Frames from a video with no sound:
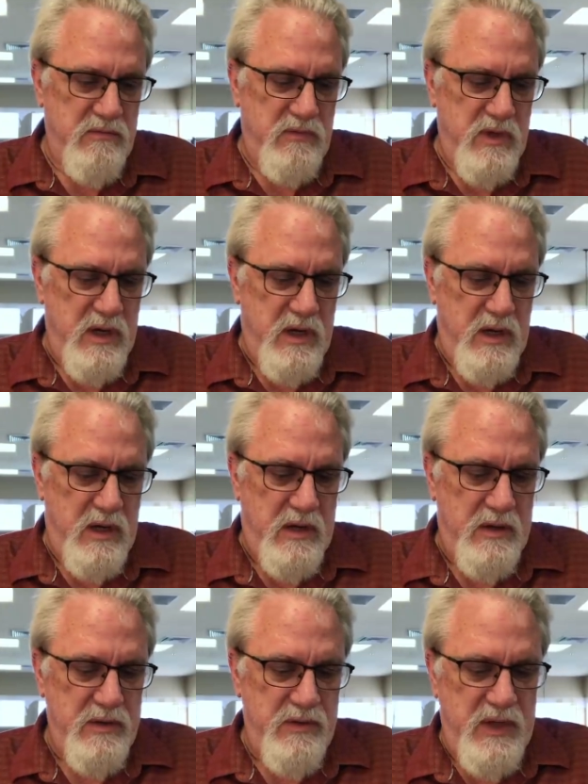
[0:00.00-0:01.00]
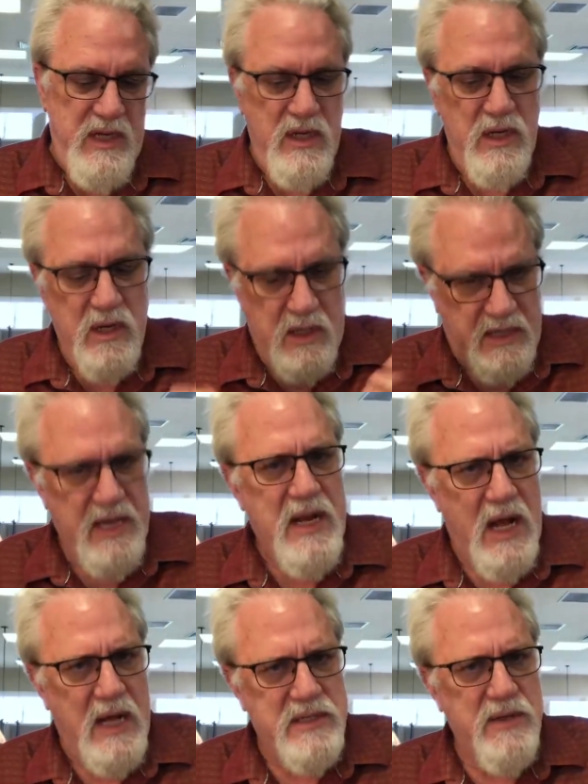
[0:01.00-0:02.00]

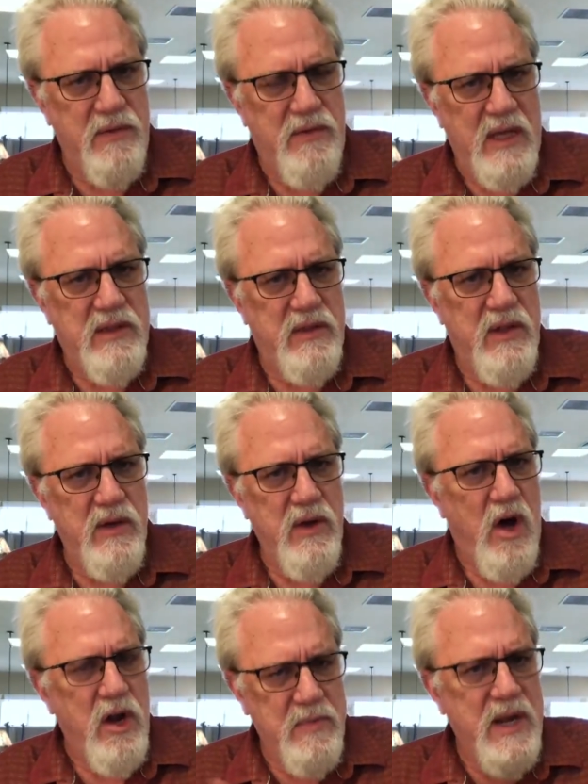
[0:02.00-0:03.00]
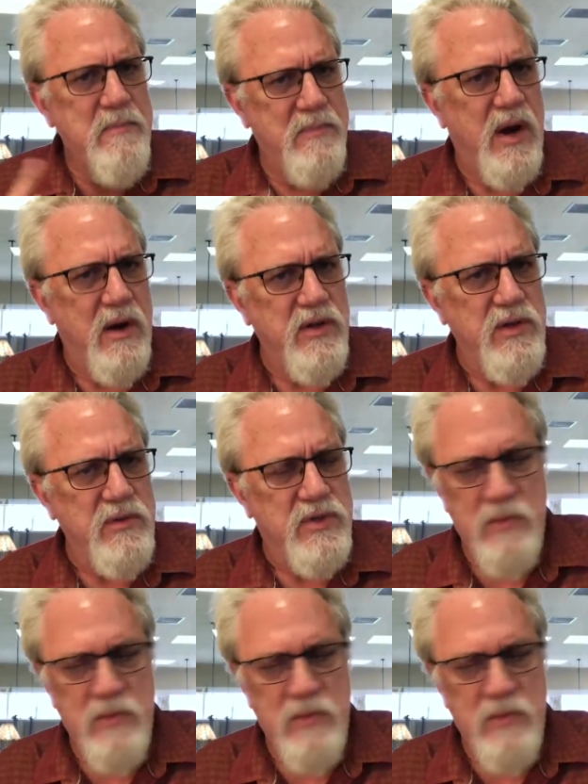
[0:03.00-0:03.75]
qira'at that the Ottoman Empire used.